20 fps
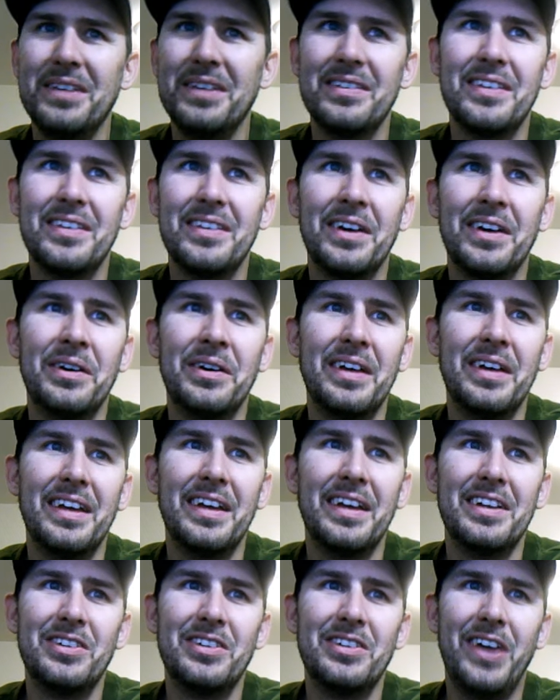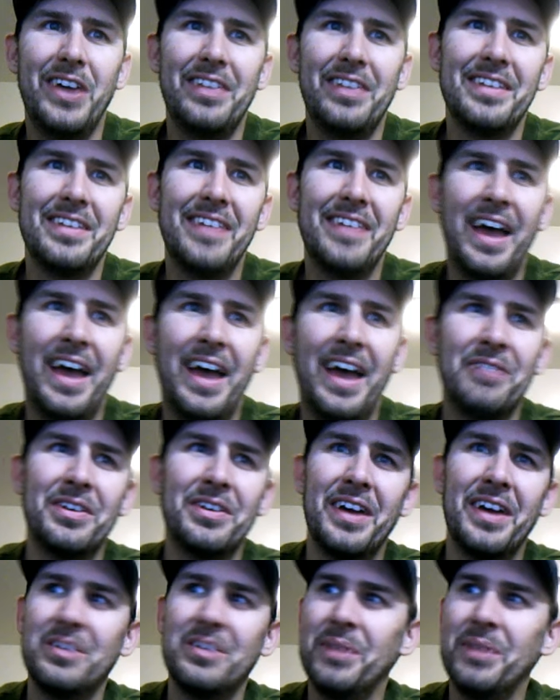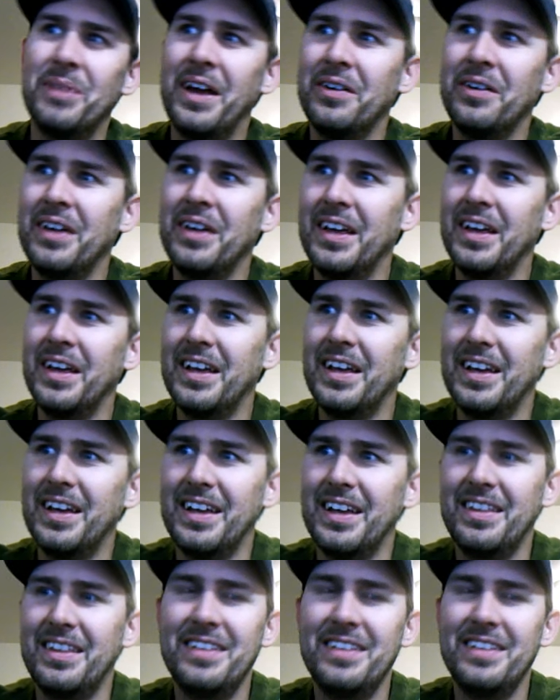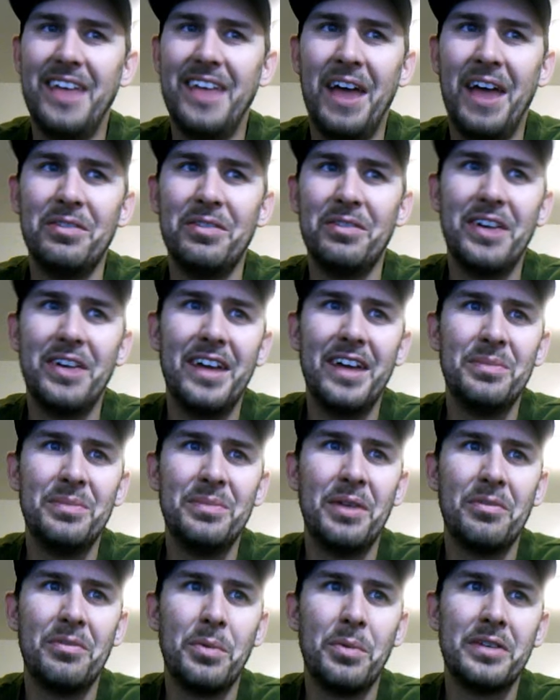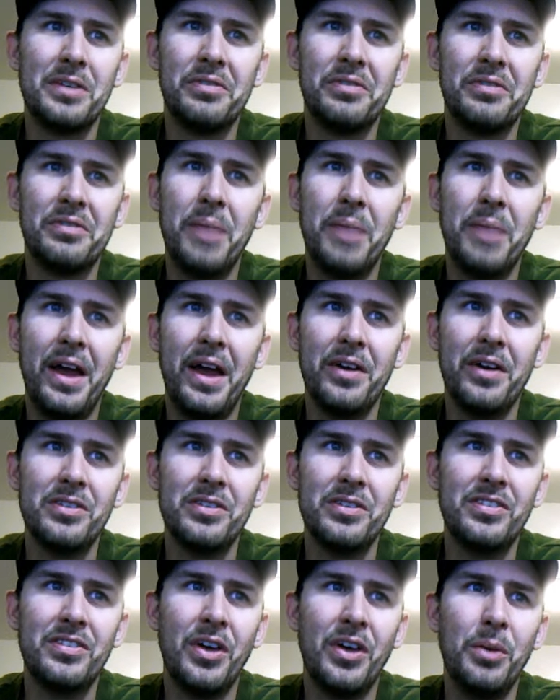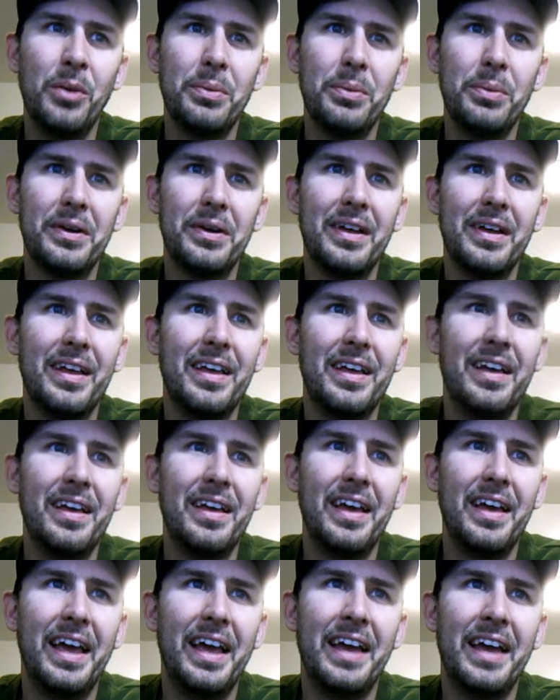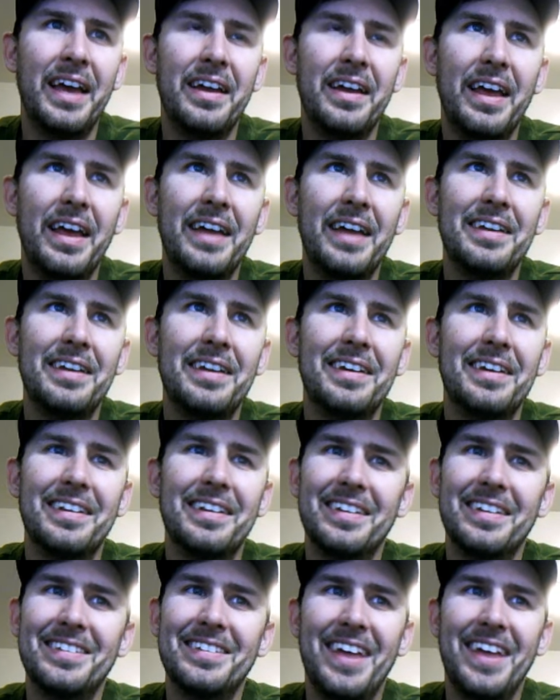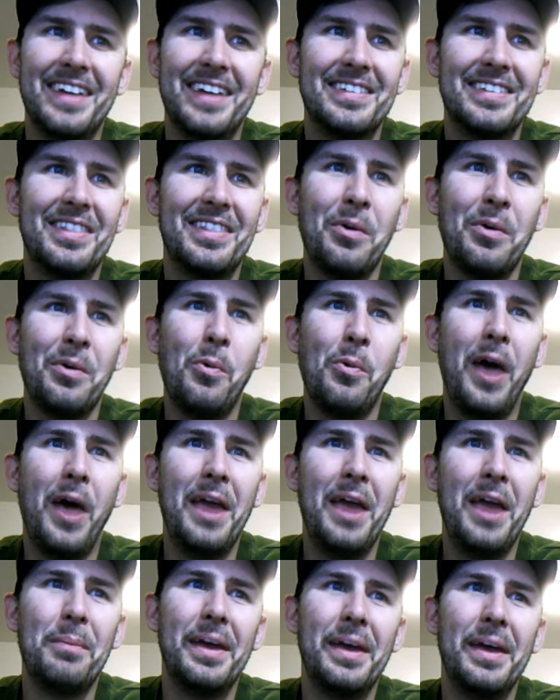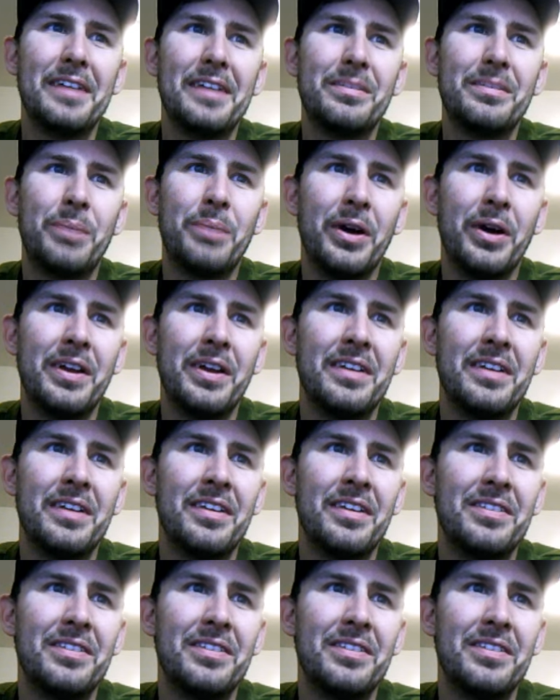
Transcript: So check this advertisement out. This advertisement was for Pear soap, and it says the white man's burden